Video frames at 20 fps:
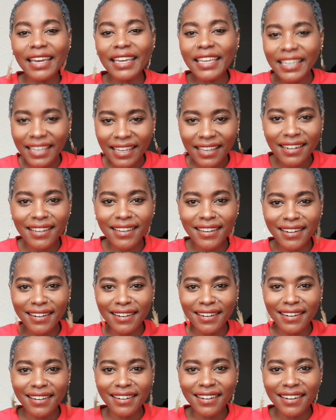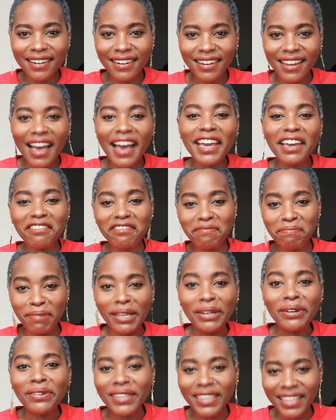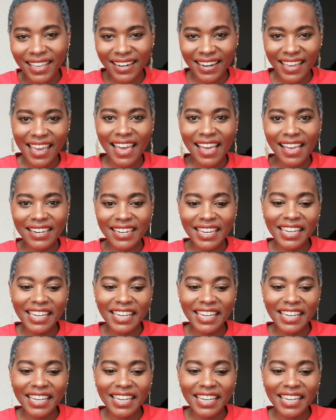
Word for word: I get it. I have been on that end.